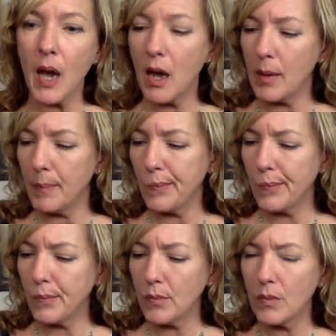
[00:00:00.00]

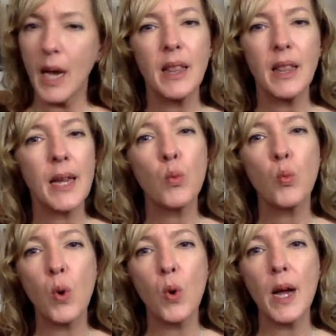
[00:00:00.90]
Um, I, like
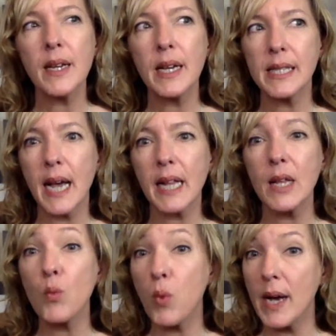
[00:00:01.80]
what
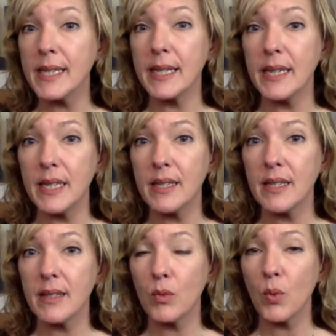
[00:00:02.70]
exactly was it